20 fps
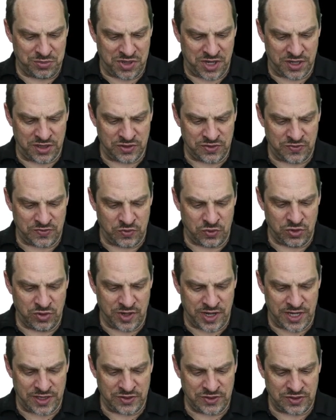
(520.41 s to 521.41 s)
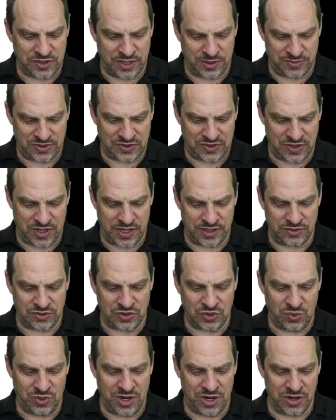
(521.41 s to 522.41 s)
minus 4s times sine
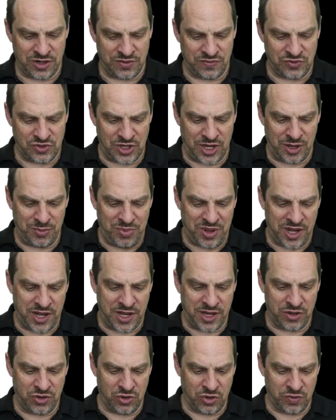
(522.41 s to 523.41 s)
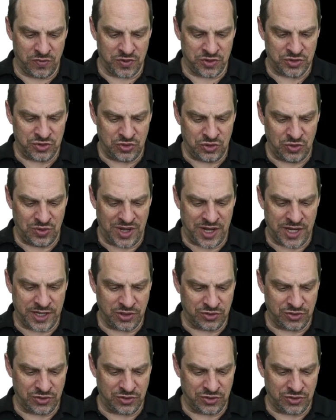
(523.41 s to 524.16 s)
squared of j pi over 2i.